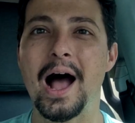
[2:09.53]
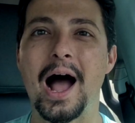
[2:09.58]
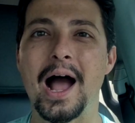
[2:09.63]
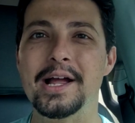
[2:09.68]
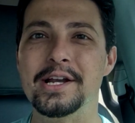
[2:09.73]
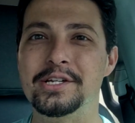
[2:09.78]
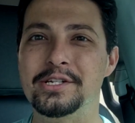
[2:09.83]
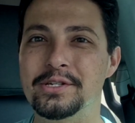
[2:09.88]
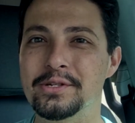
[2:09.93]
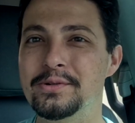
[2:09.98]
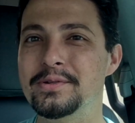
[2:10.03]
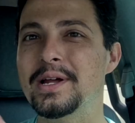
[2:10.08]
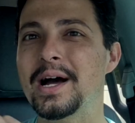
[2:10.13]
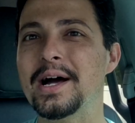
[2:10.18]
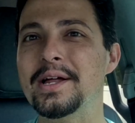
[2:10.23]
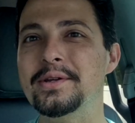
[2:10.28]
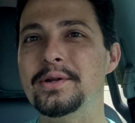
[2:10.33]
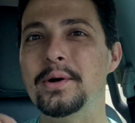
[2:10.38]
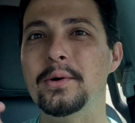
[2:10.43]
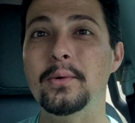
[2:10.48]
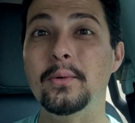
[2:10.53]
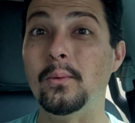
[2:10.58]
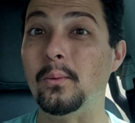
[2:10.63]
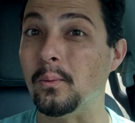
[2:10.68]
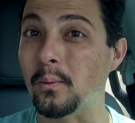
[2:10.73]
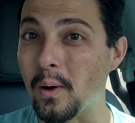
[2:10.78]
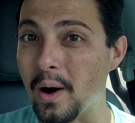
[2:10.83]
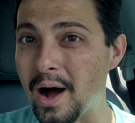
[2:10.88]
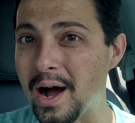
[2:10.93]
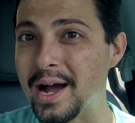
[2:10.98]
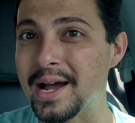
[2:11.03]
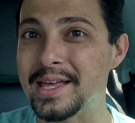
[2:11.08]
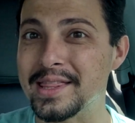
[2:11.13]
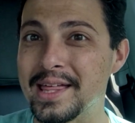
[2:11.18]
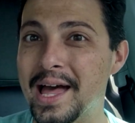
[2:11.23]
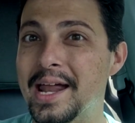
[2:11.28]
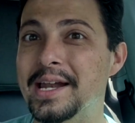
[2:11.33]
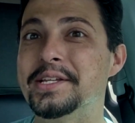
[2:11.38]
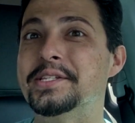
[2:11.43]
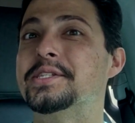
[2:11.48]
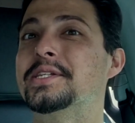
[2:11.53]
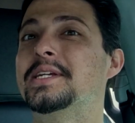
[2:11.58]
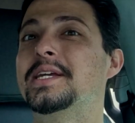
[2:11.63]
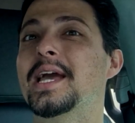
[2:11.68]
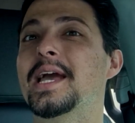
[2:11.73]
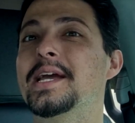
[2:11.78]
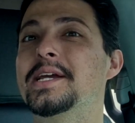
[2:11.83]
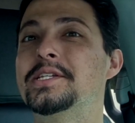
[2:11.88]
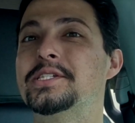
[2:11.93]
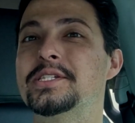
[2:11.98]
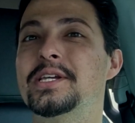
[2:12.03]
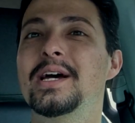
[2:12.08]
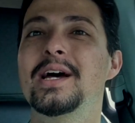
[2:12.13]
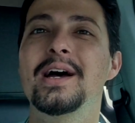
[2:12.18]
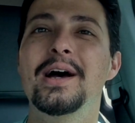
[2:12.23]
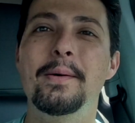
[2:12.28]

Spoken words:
I do not know why that is the case,